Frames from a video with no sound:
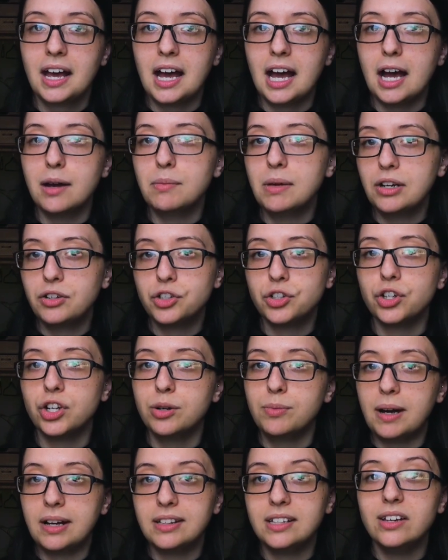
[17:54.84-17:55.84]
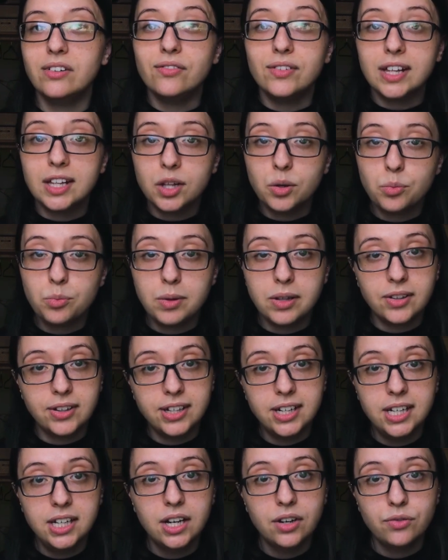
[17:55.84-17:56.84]
I'm not sure about the
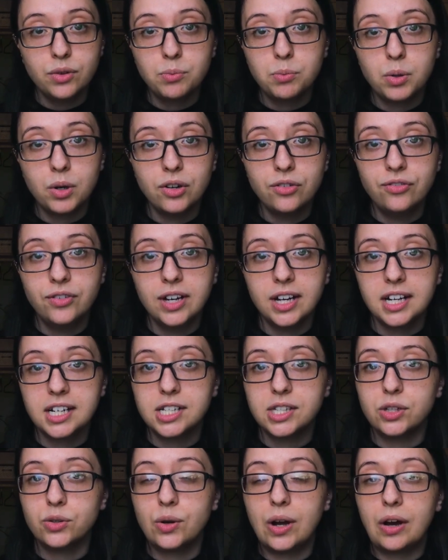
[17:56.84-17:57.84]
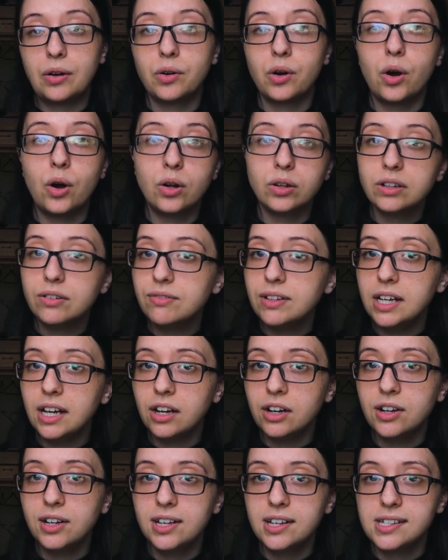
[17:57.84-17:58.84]
availability of Imperfect throughout all of the
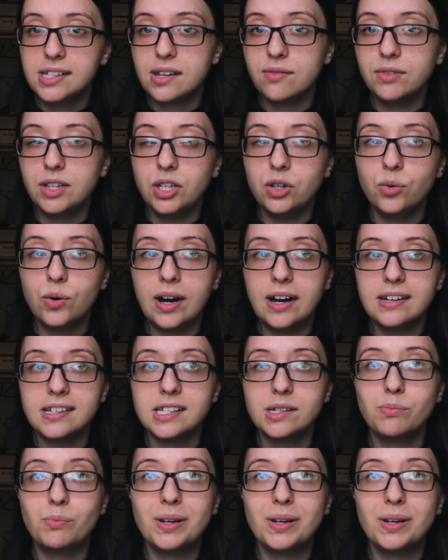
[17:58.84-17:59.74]
areas of the US,